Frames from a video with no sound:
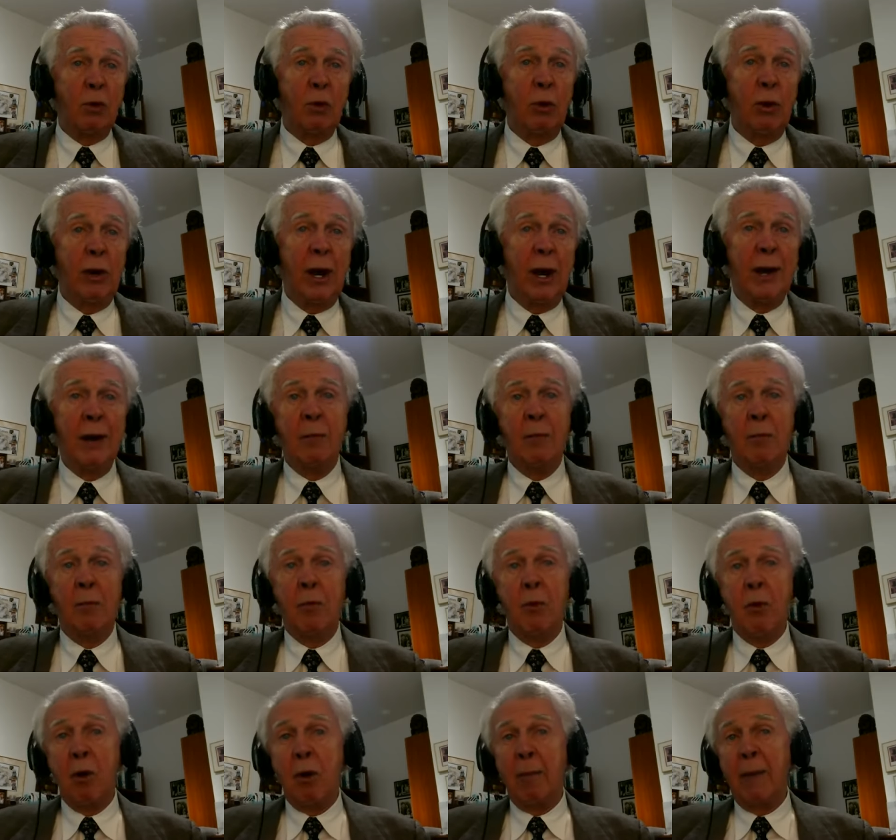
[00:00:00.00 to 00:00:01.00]
create
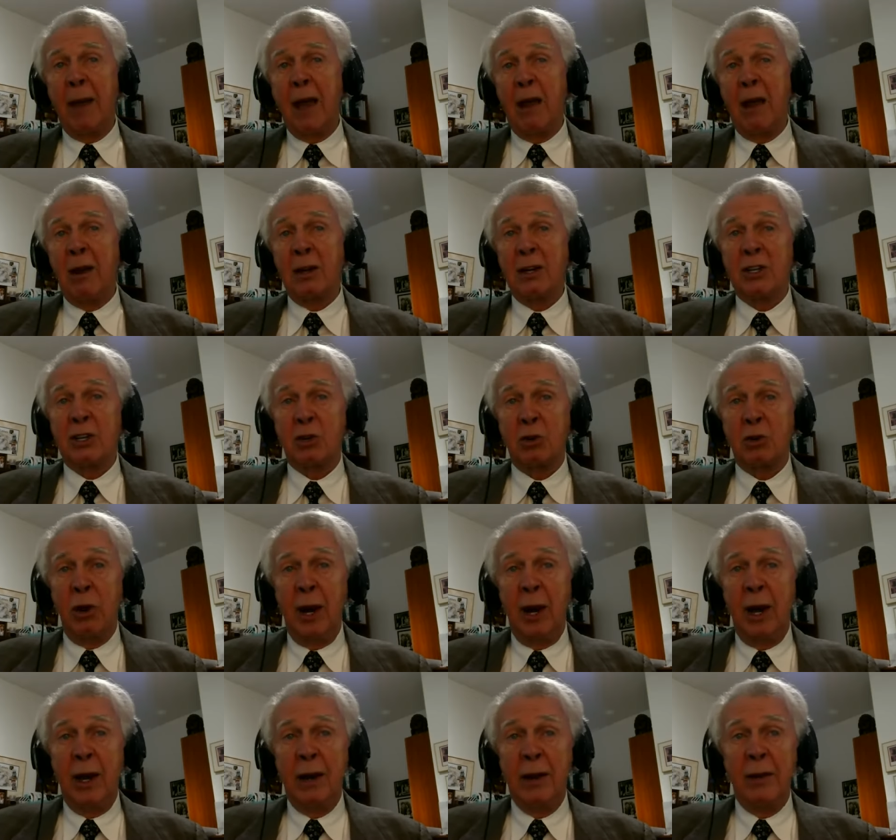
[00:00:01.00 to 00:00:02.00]
more balanced
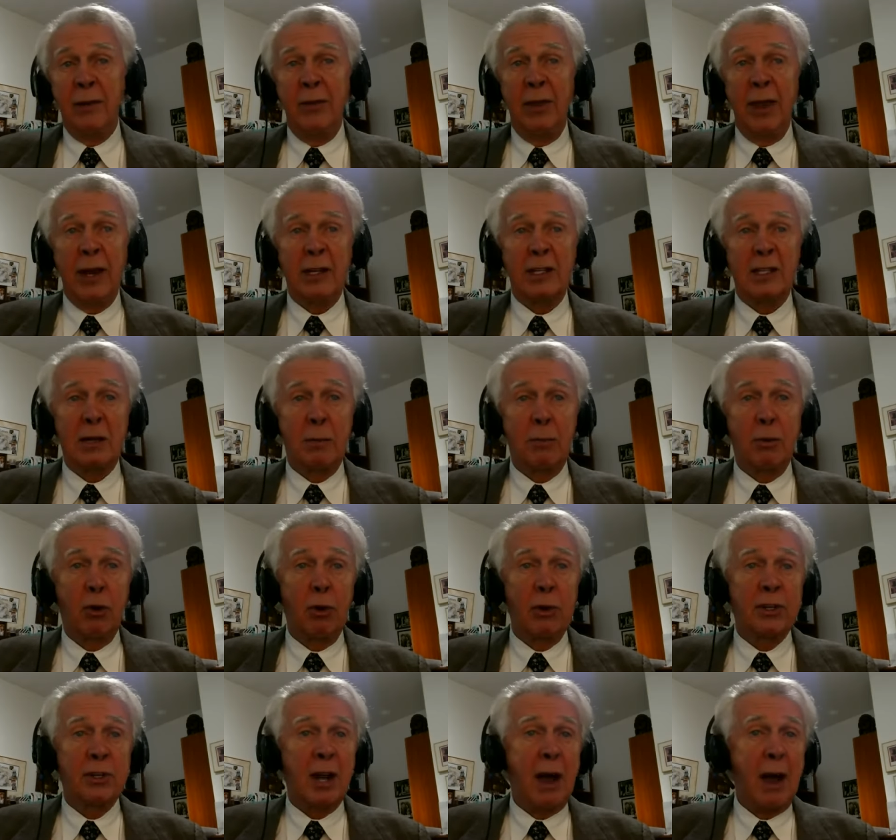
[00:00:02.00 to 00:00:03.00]
trade that
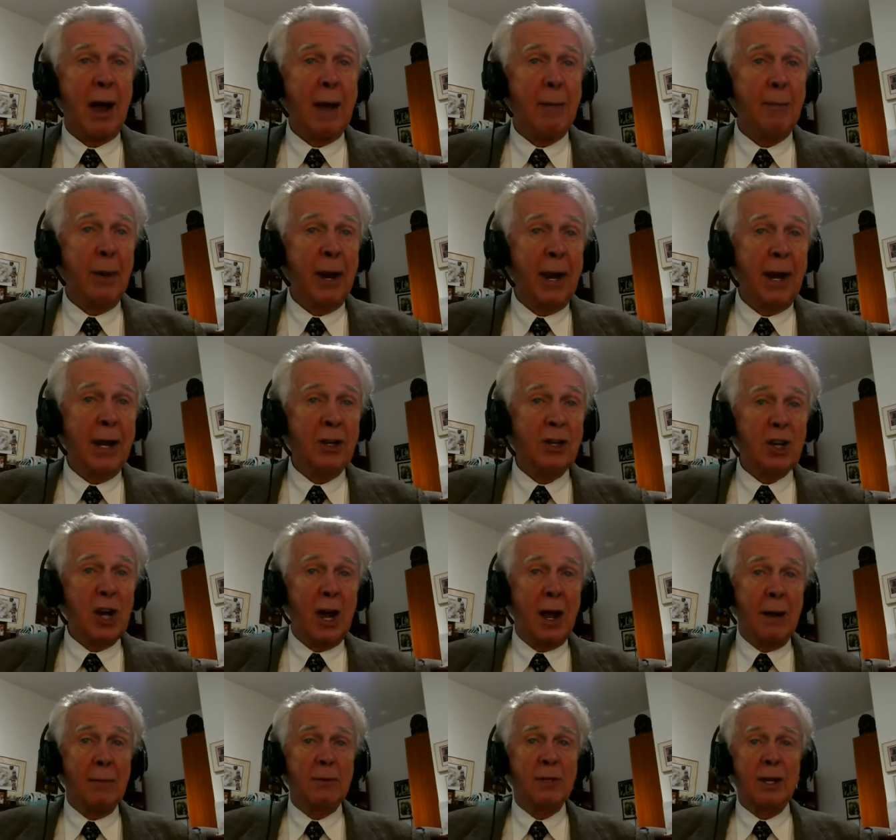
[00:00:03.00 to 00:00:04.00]
supports high-paying
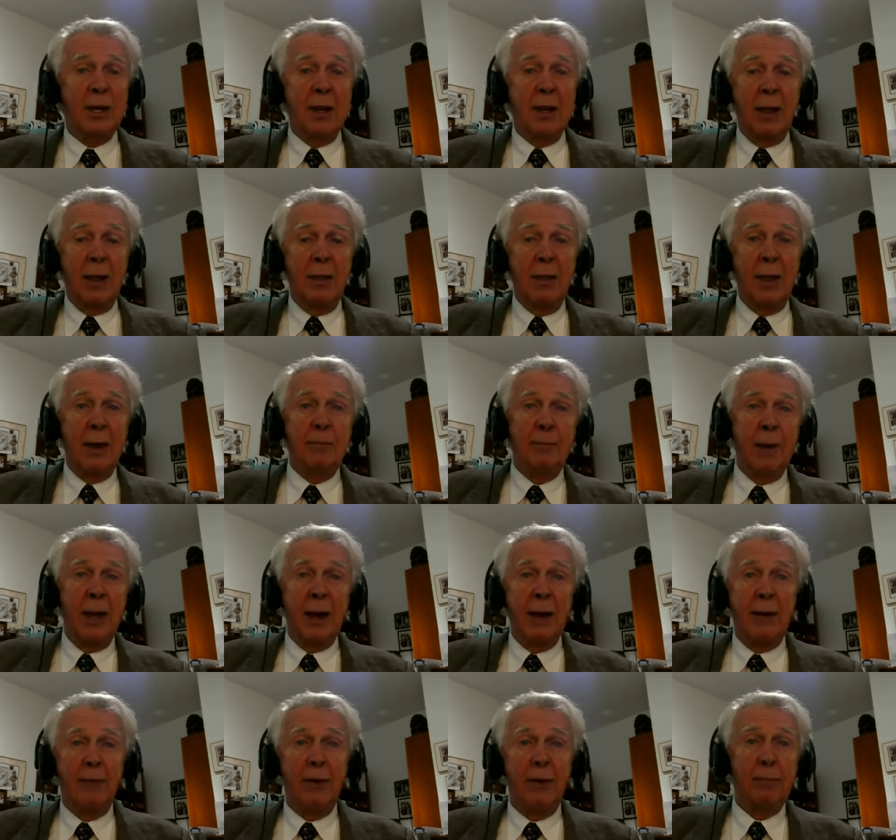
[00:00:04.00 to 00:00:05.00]
jobs that
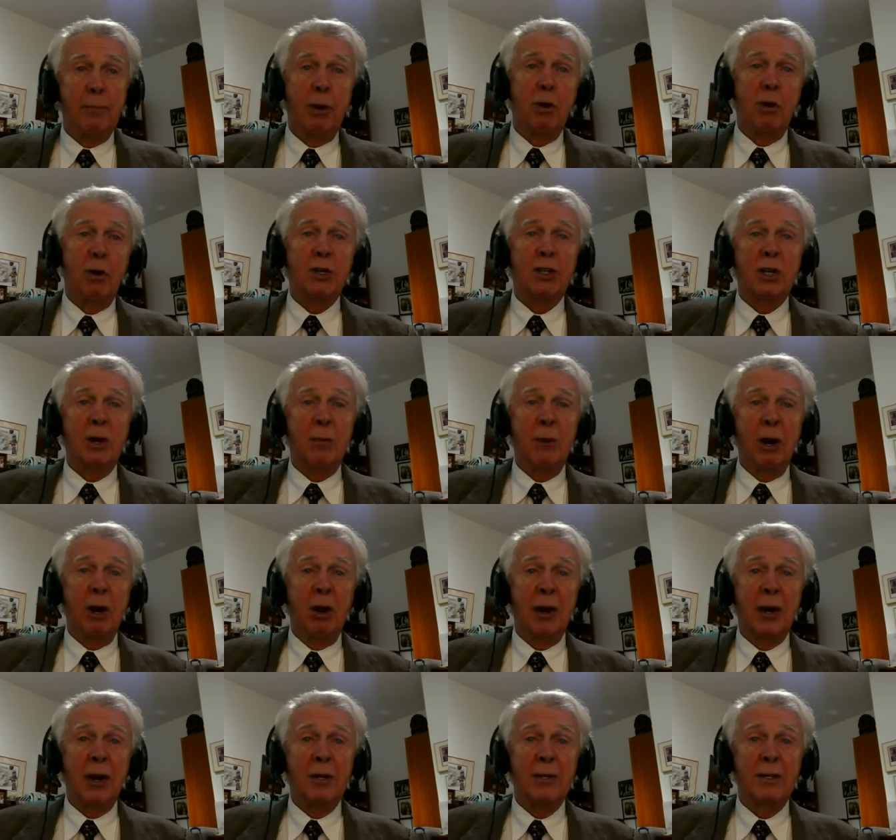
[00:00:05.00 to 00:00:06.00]
benefit Polish
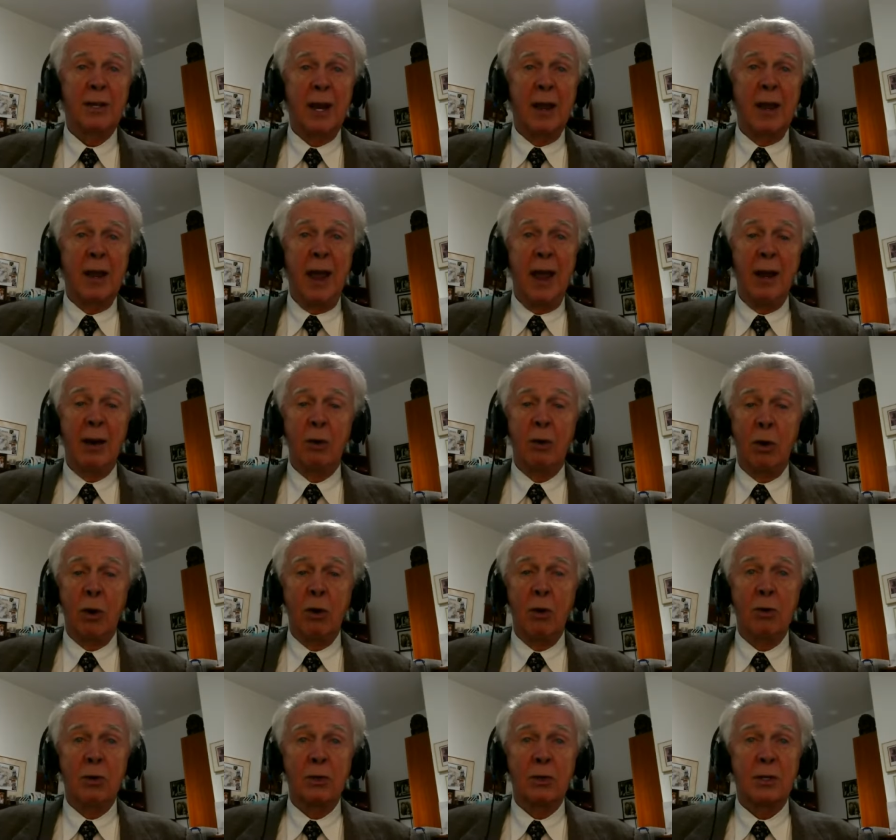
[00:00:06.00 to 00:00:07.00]
Americans and
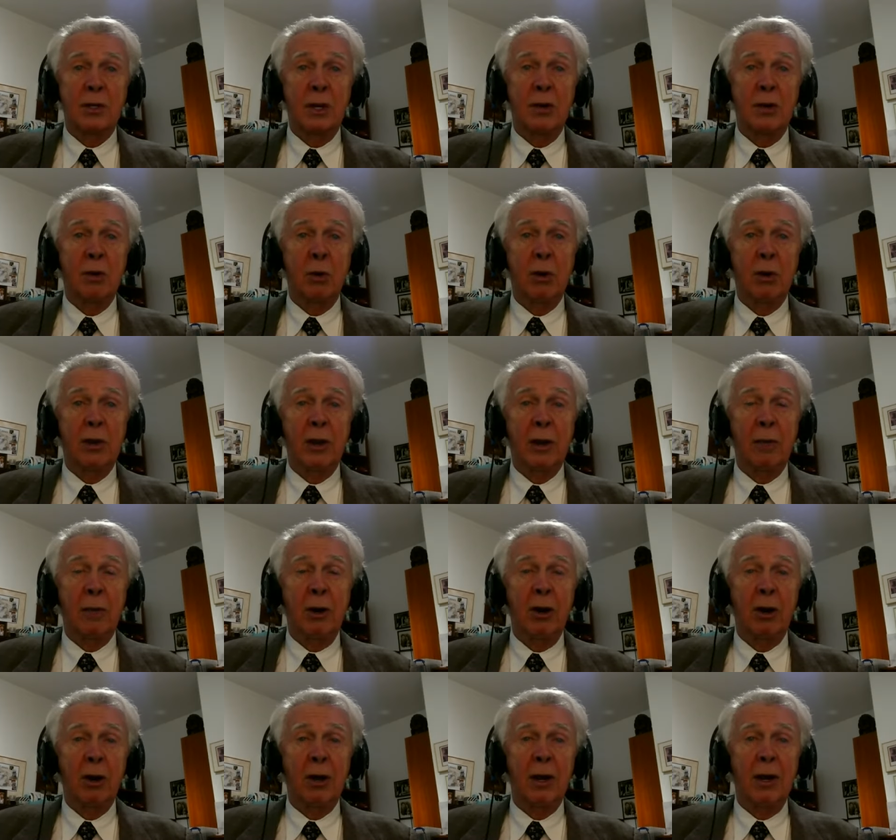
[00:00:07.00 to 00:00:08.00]
grows the North
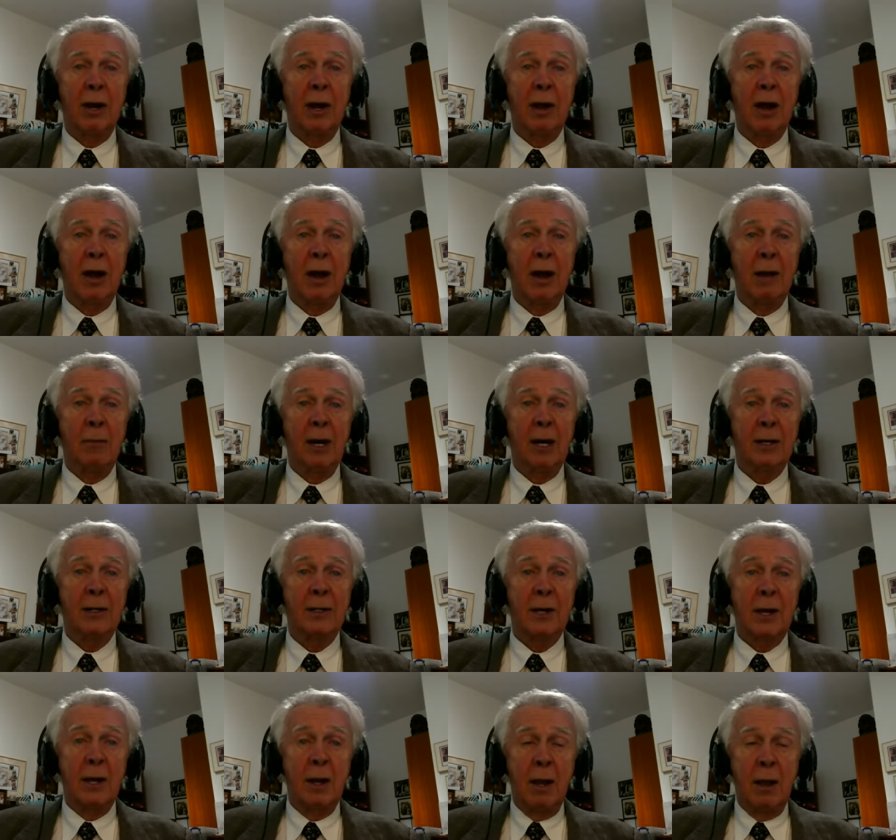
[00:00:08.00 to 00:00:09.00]
American economies.